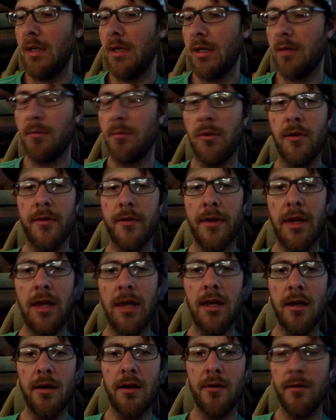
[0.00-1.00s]
and pull the
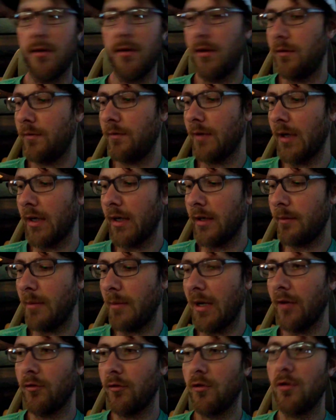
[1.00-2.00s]
key out, you've got
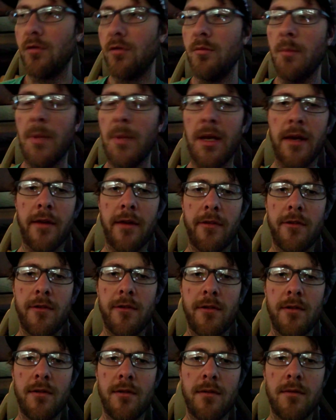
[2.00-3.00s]
about 2
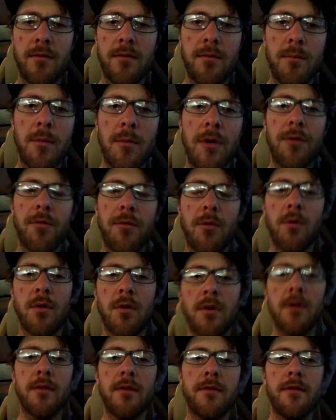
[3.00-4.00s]
minutes
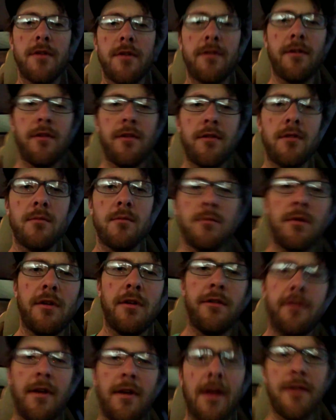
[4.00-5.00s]
before the system
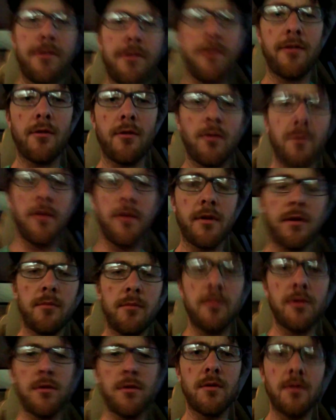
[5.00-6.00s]
resets, or the
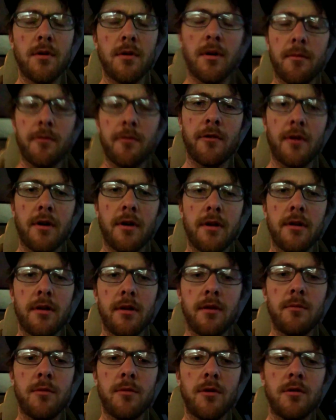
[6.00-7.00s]
computer
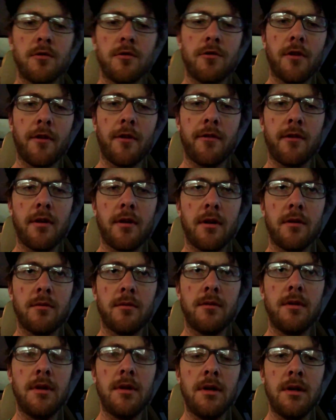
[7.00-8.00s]
shuts
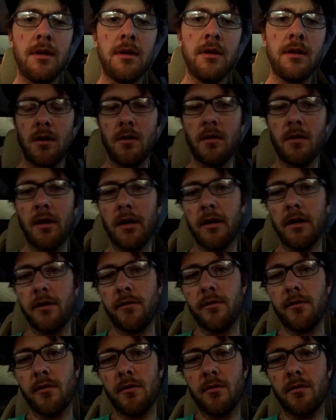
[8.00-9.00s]
down. Okay,
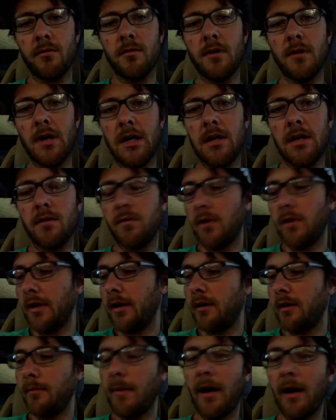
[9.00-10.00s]
so I've
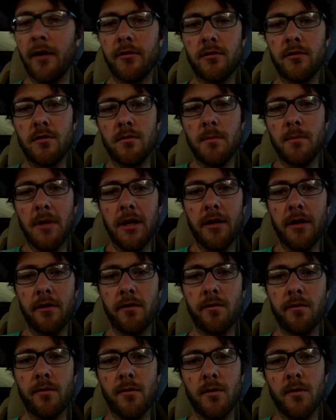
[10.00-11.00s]
waited about 2
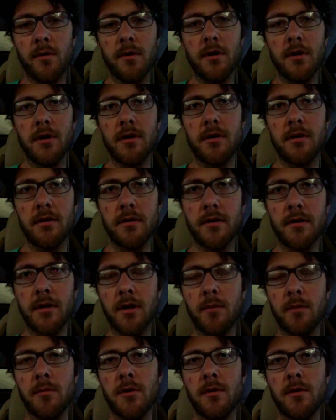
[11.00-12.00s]
minutes for the
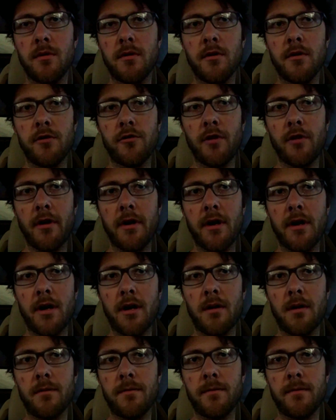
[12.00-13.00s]
computer to shut
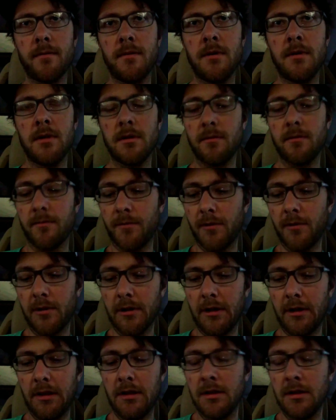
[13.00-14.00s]
off
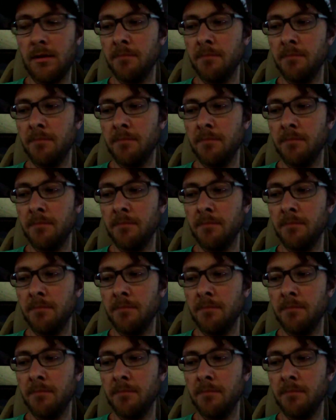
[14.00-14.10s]
fully.